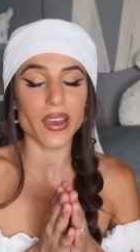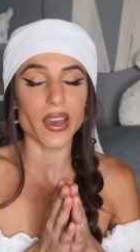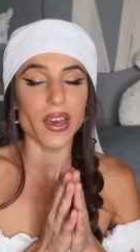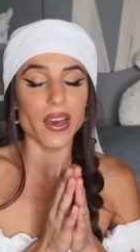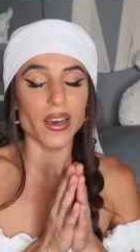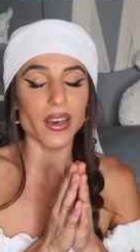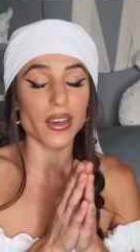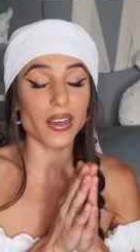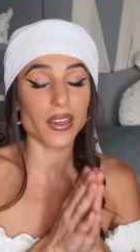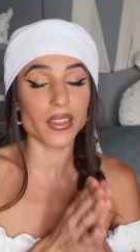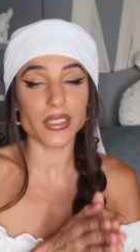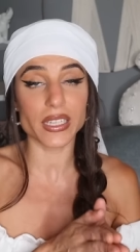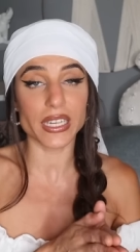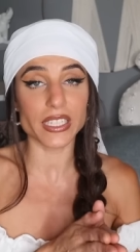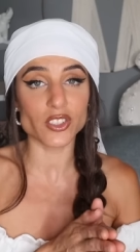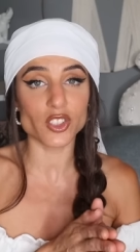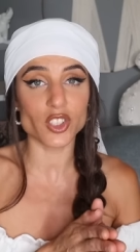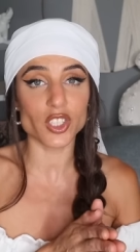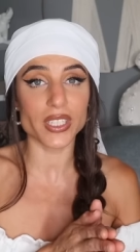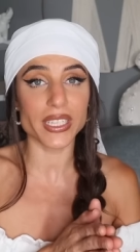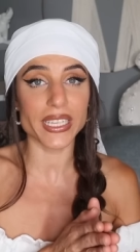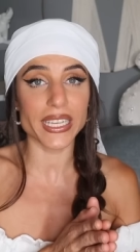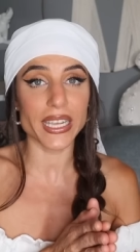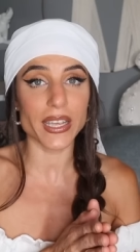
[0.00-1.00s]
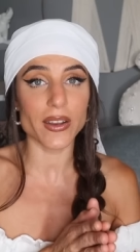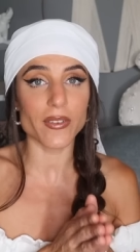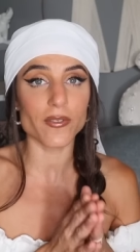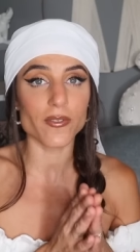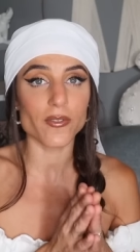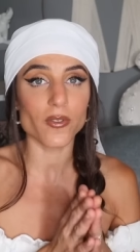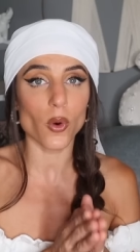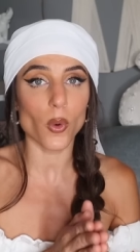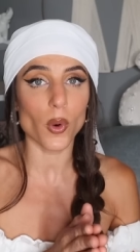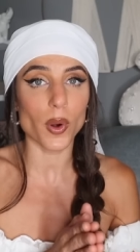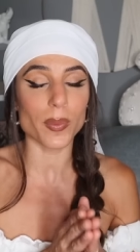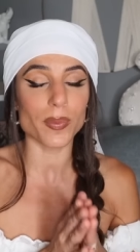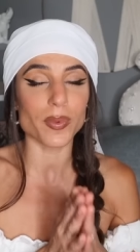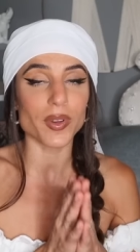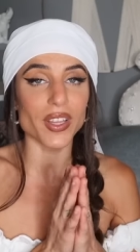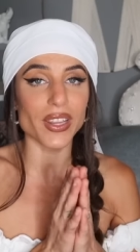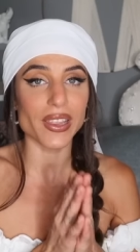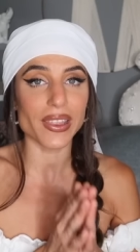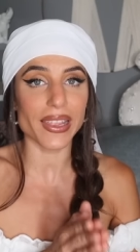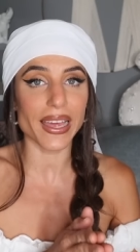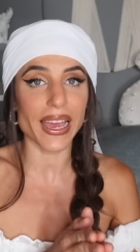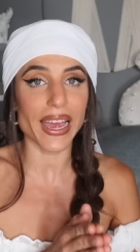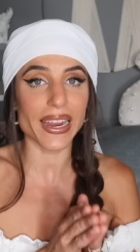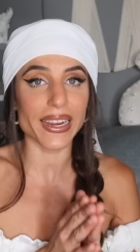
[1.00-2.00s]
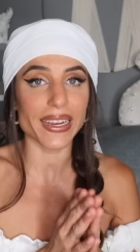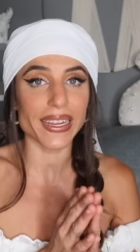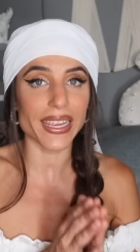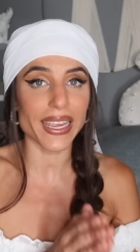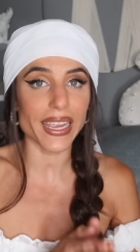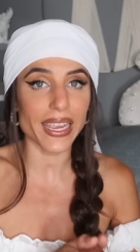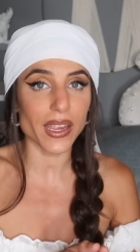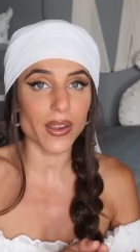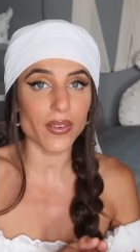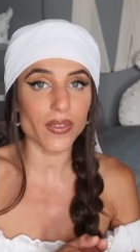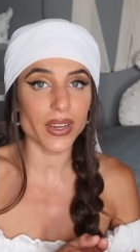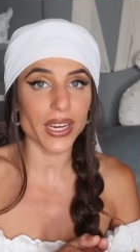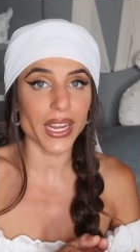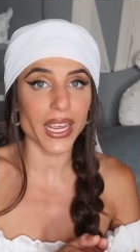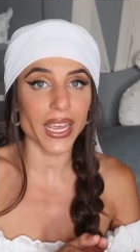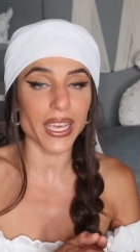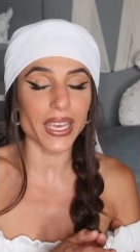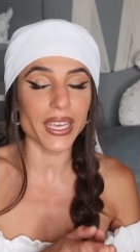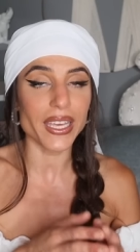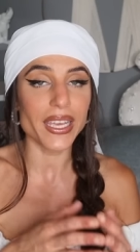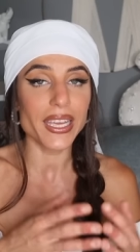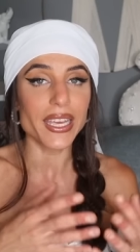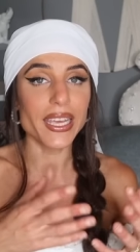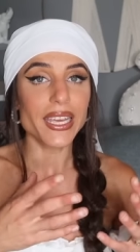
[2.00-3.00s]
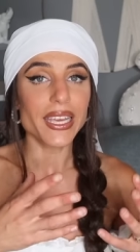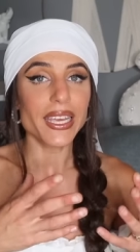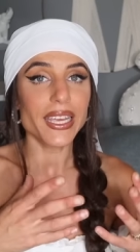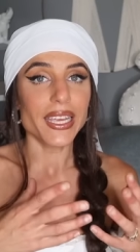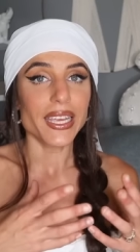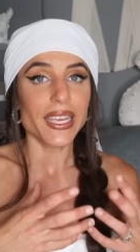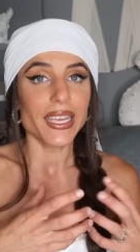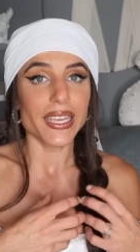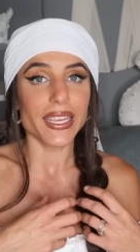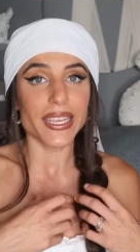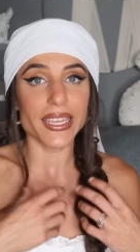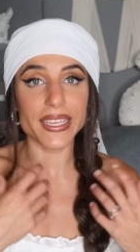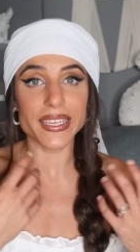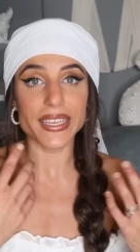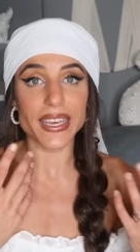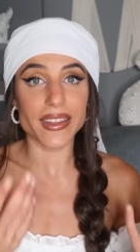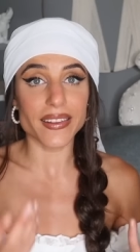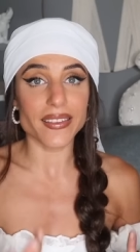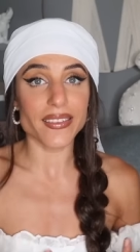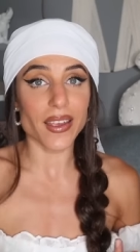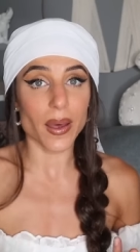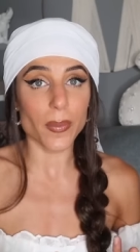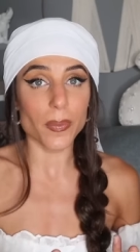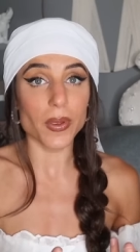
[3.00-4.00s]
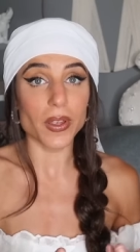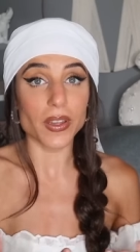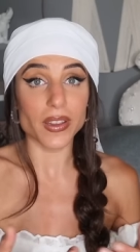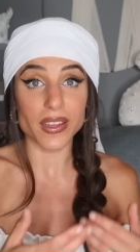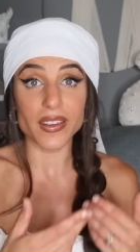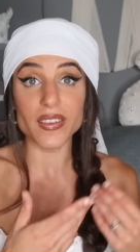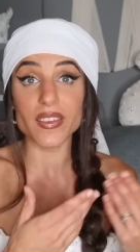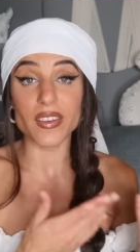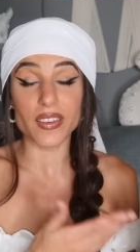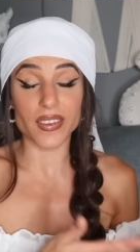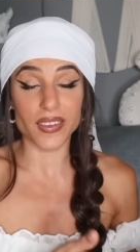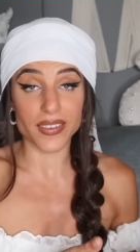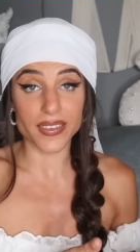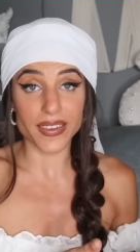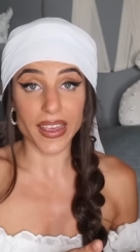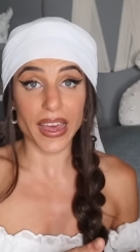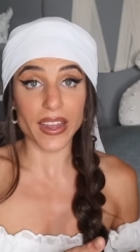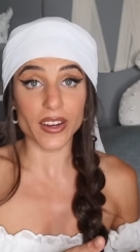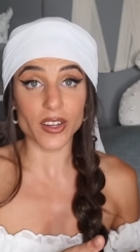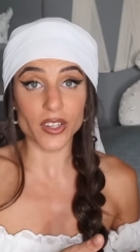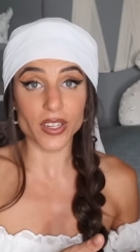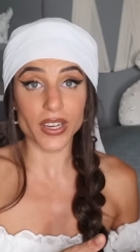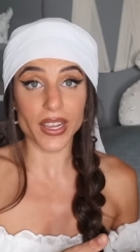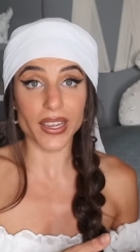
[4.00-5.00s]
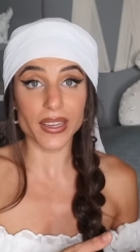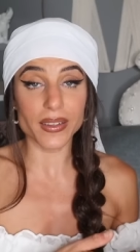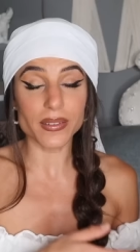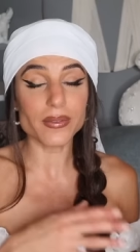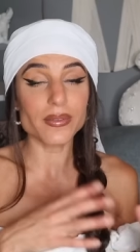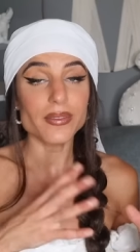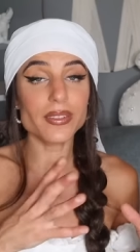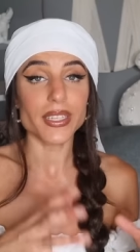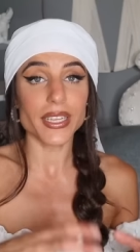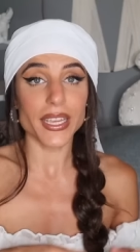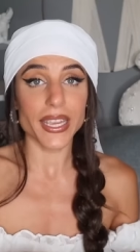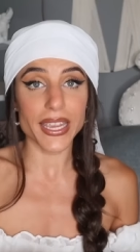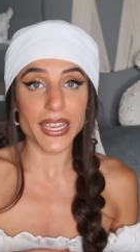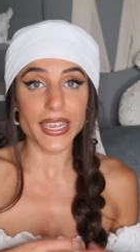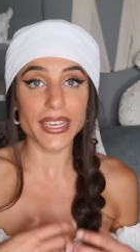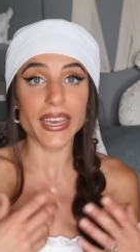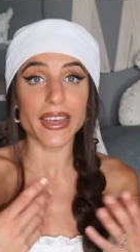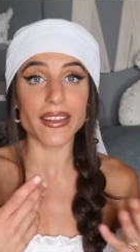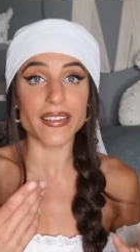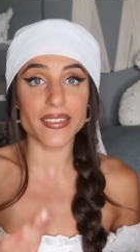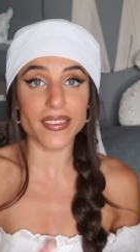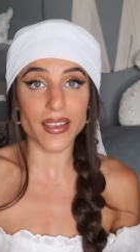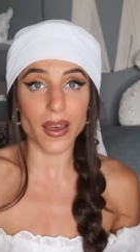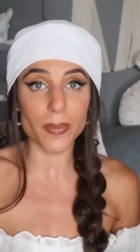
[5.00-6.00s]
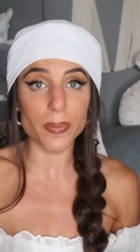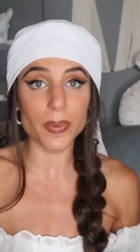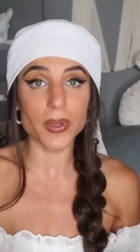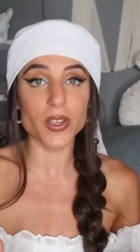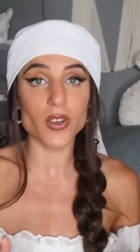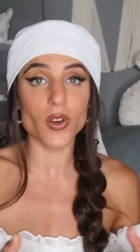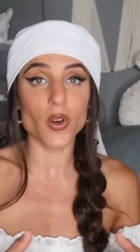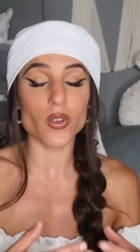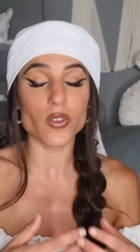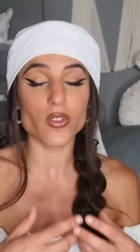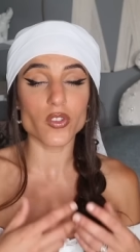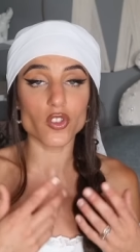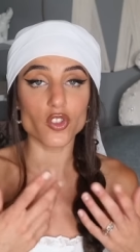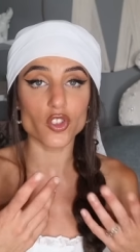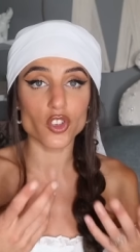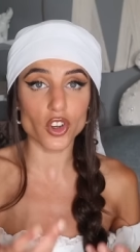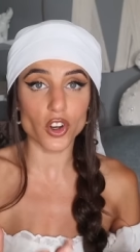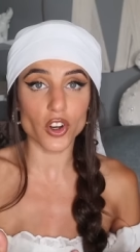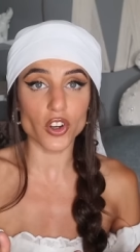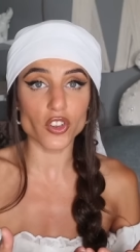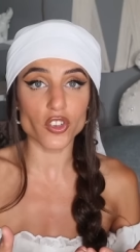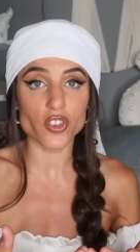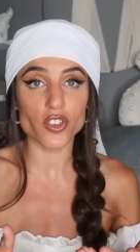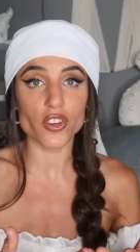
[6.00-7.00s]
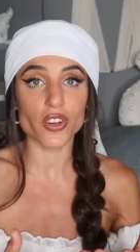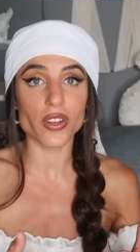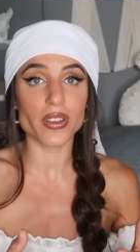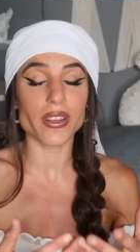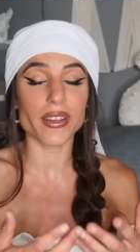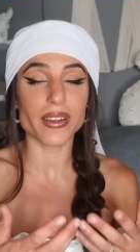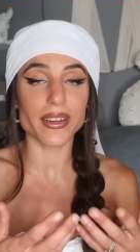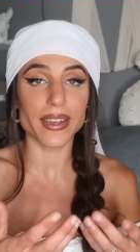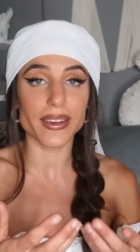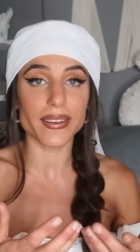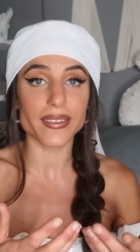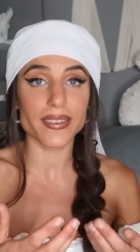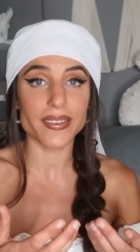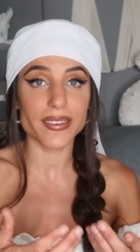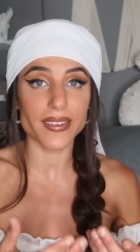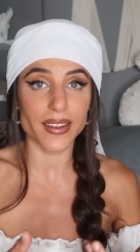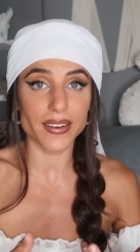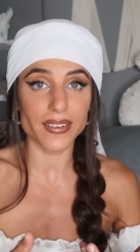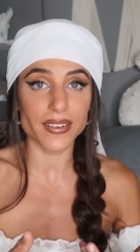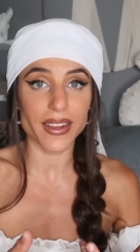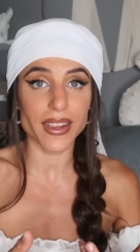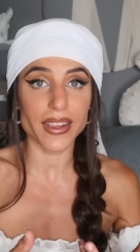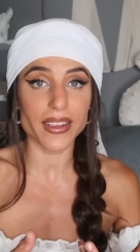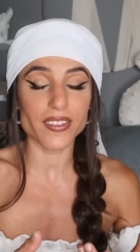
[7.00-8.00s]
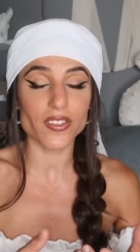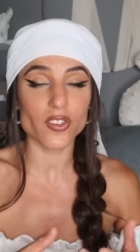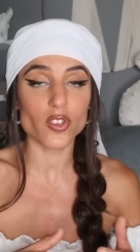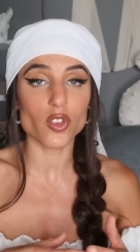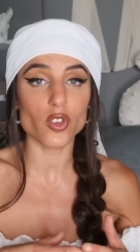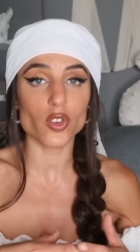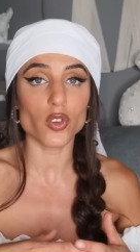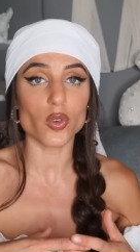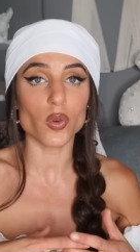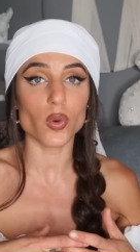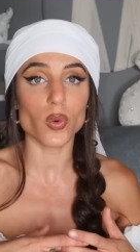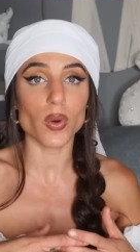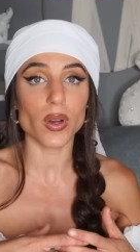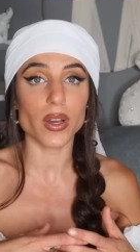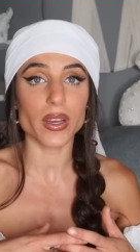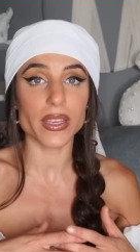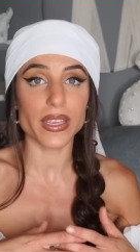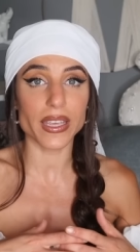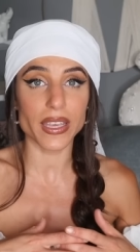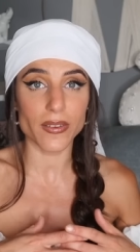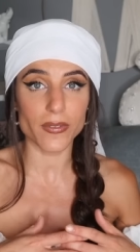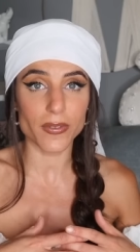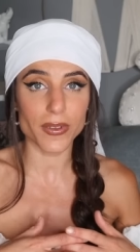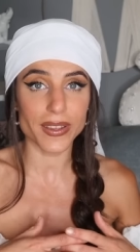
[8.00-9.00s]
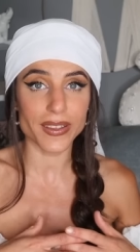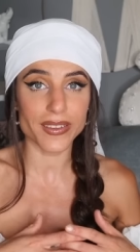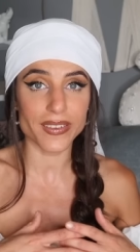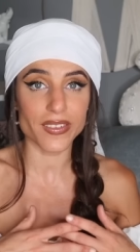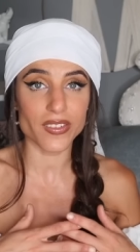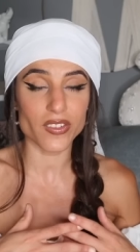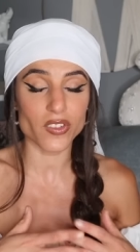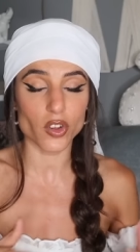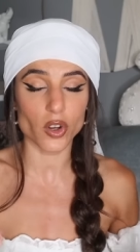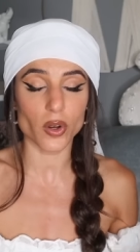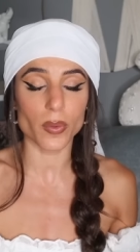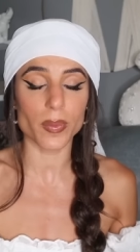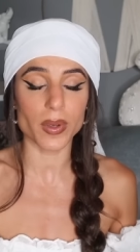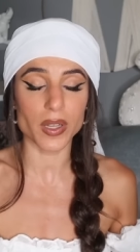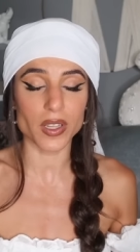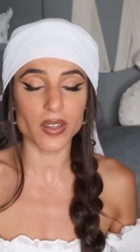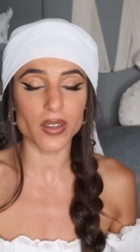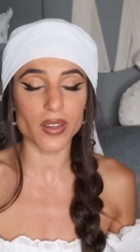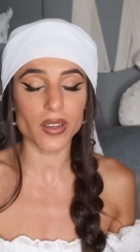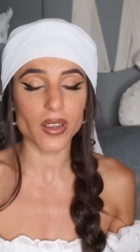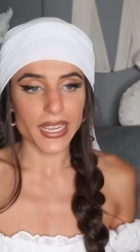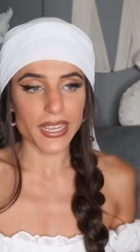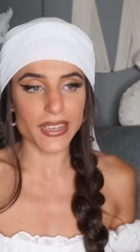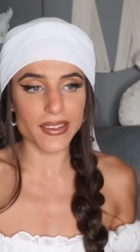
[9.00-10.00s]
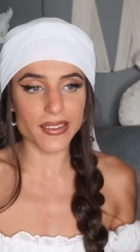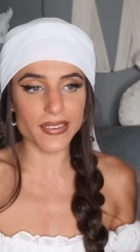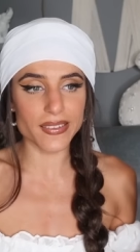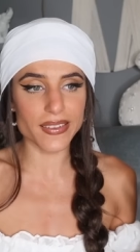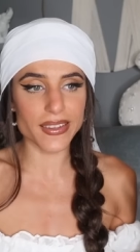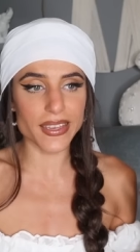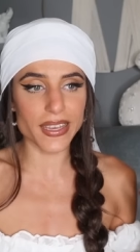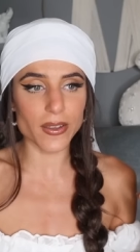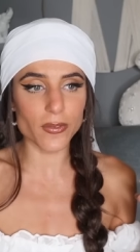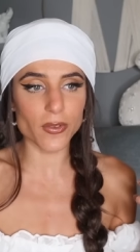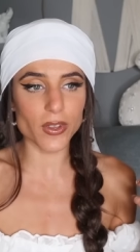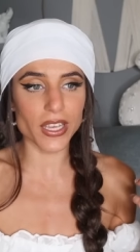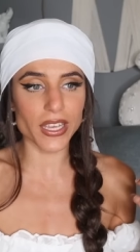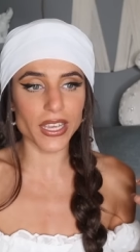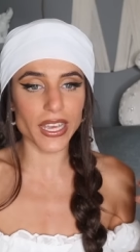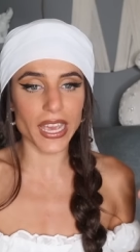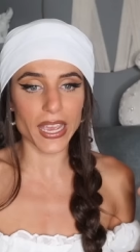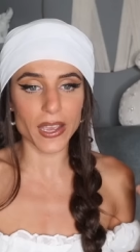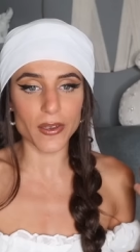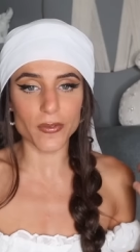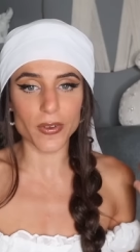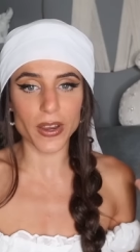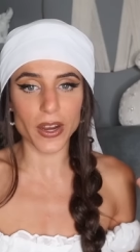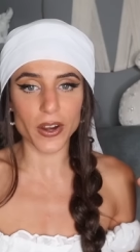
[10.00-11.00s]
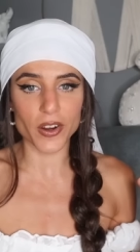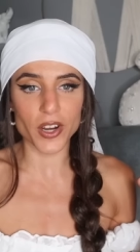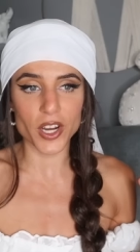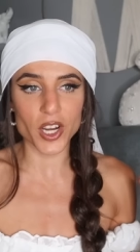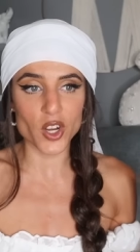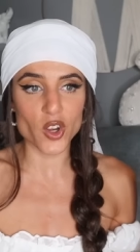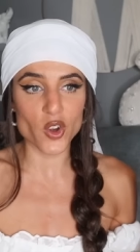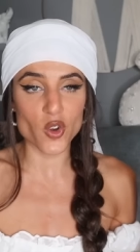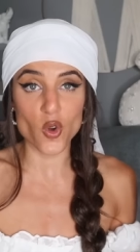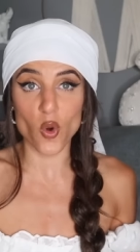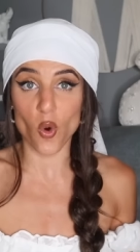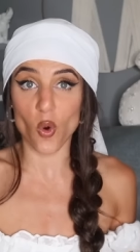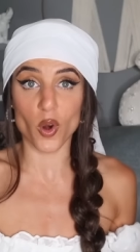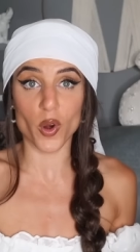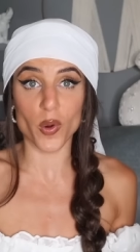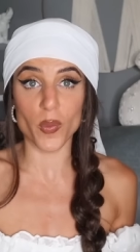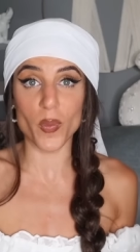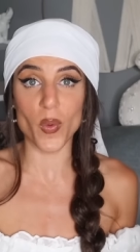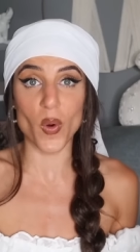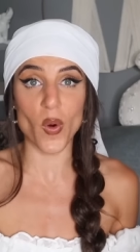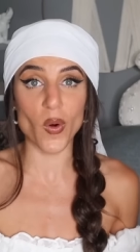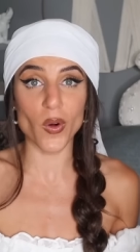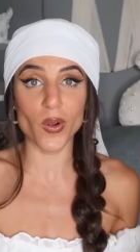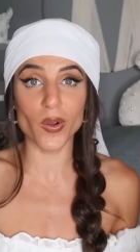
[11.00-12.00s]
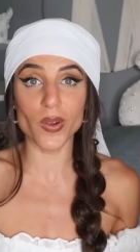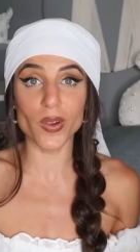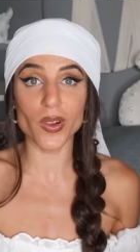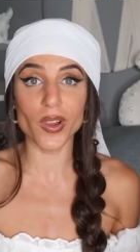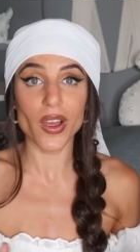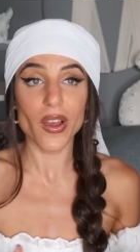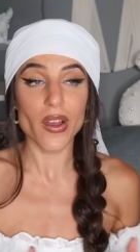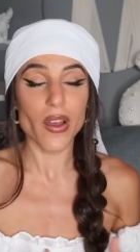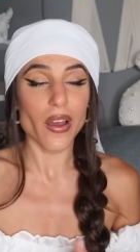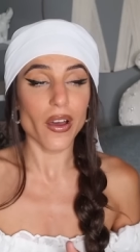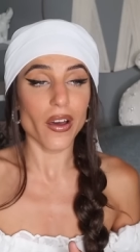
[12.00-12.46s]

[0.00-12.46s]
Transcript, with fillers: uh, allegedly informed that evening. He gets up. This is a Saturday. He gets up, he goes to church the next Sunday to give his sermon. He's giving a very normal,